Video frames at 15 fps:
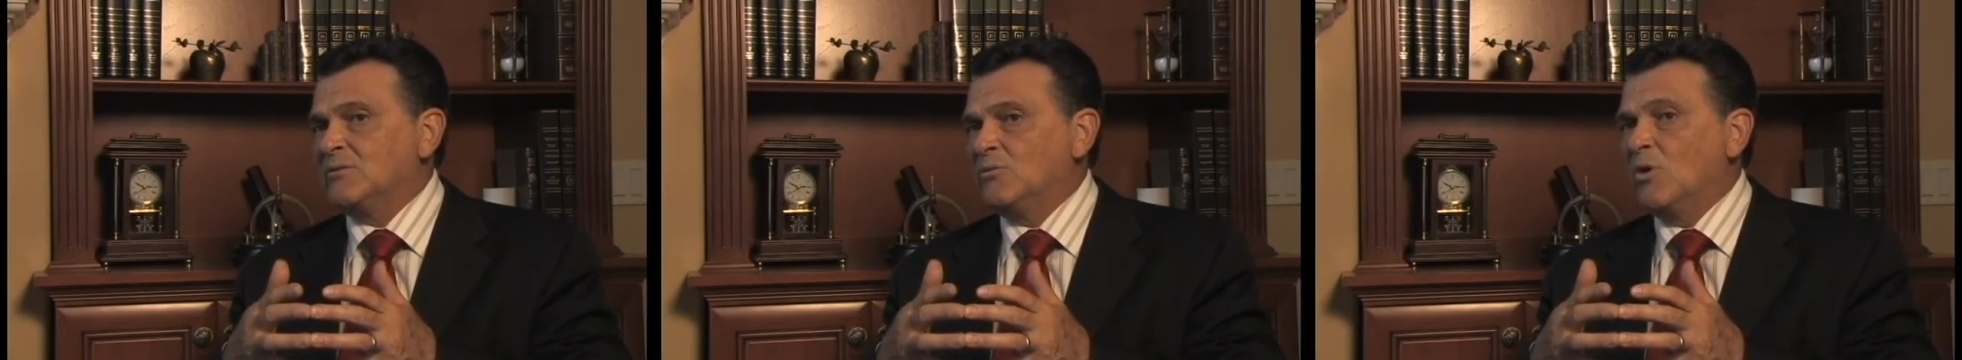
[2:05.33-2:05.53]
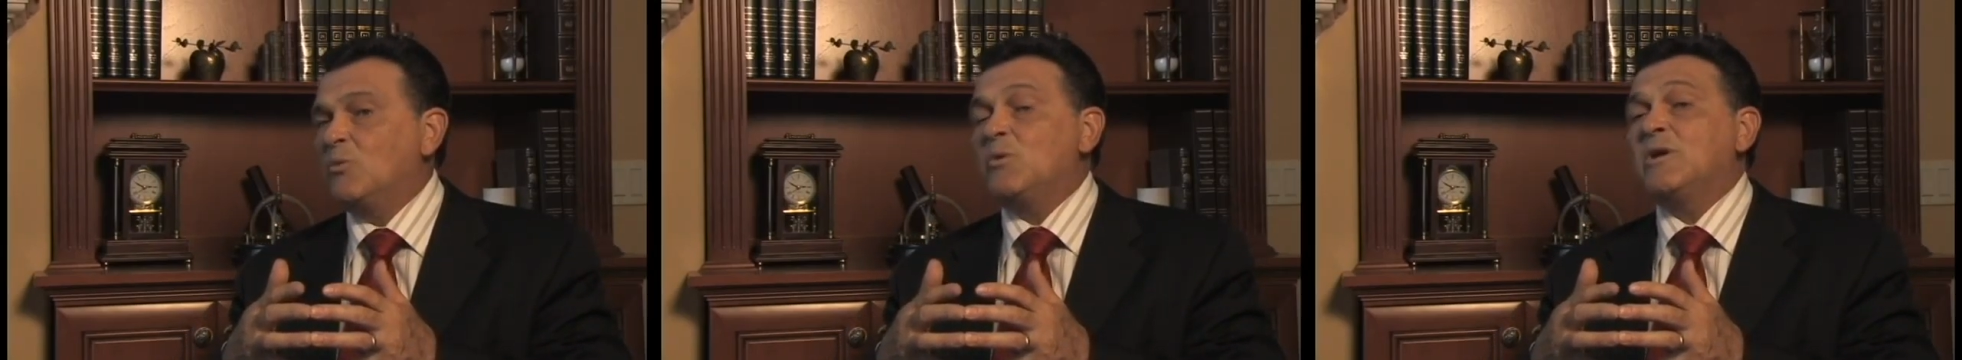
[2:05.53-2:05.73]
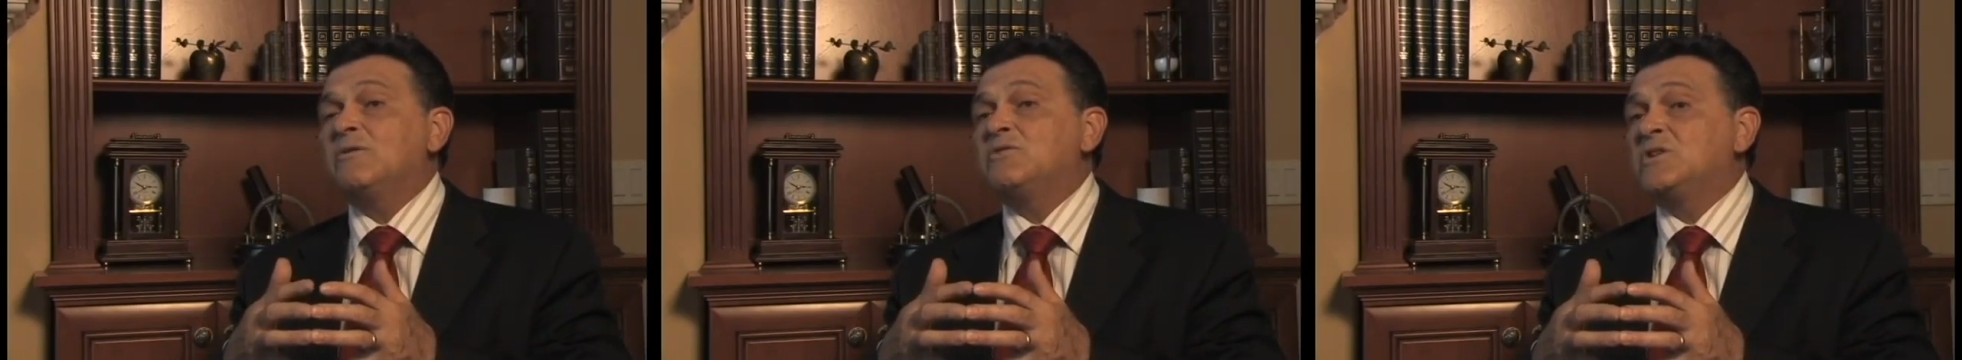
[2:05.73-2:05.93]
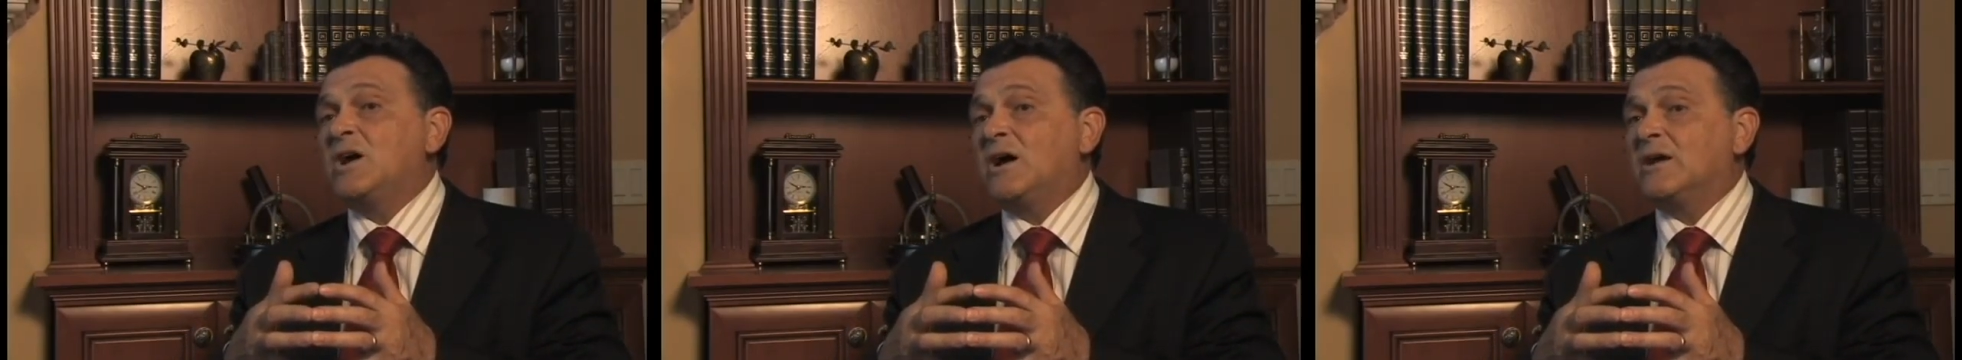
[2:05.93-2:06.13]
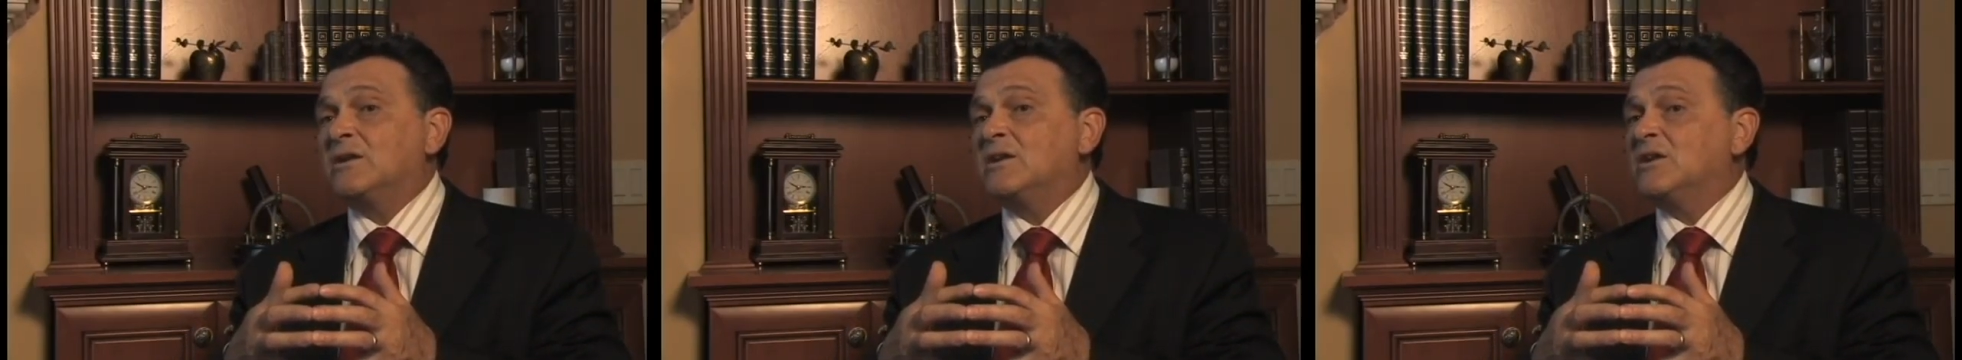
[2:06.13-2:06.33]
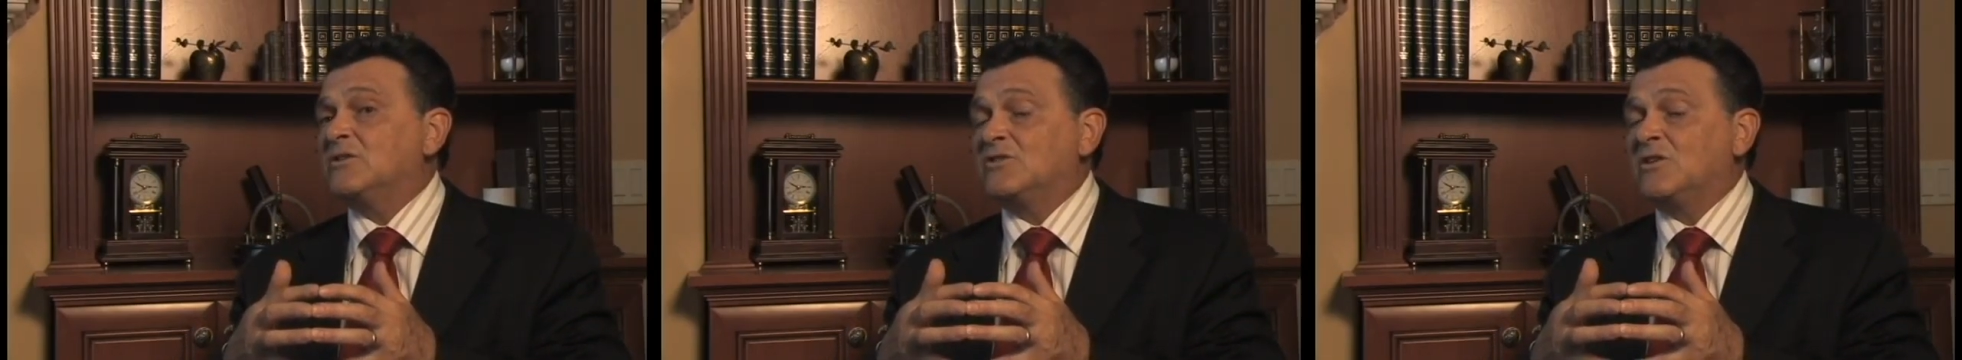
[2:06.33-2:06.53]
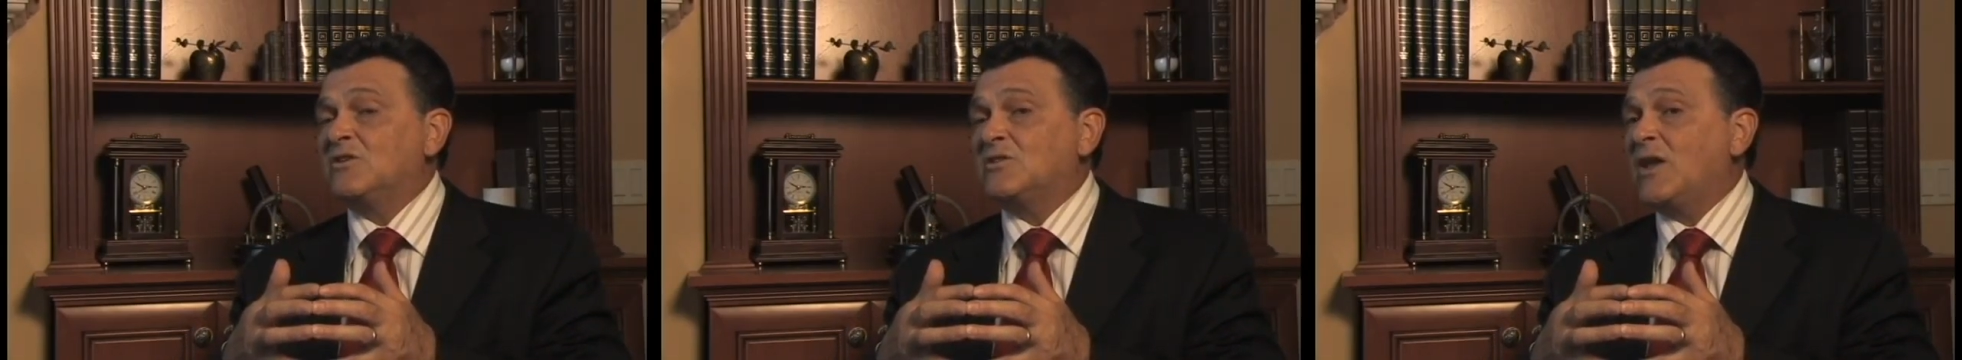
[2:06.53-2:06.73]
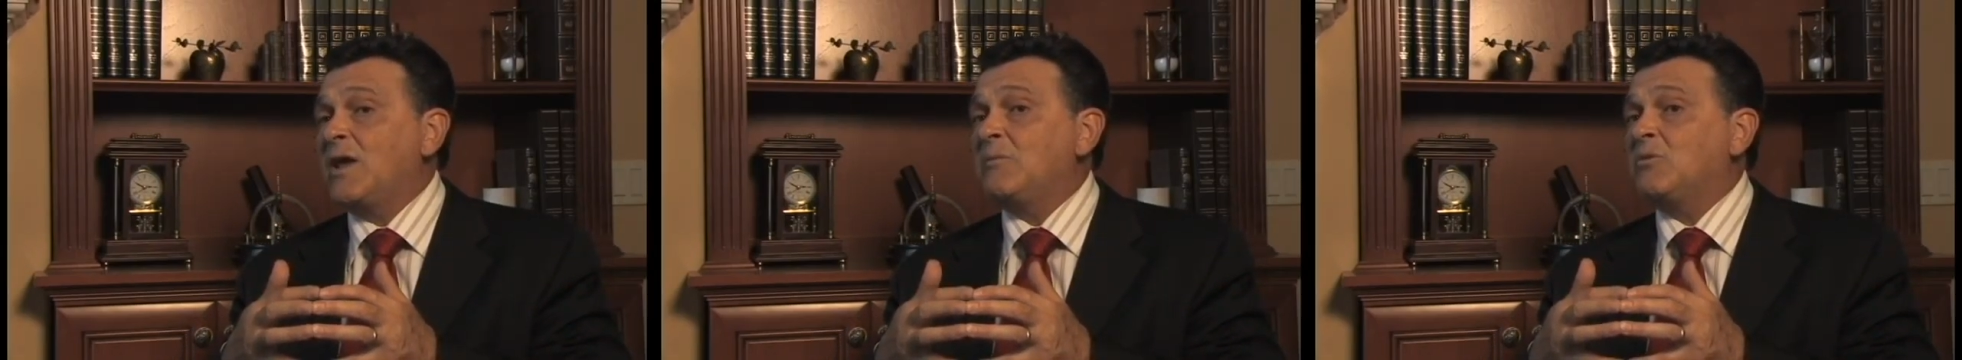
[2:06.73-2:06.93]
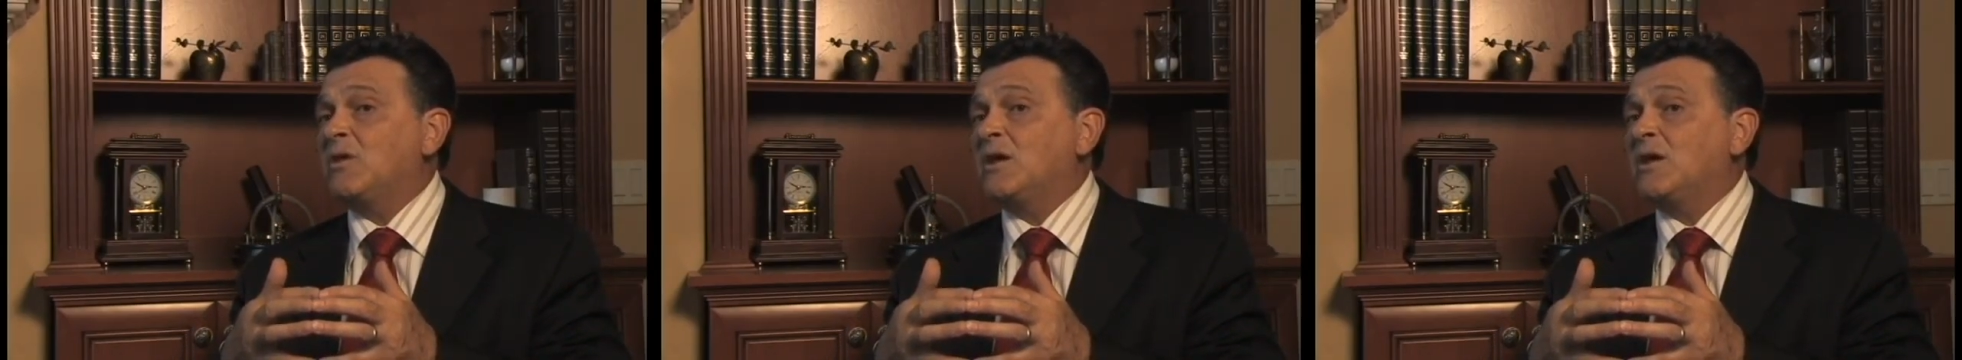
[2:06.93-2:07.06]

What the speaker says: What we have done is the same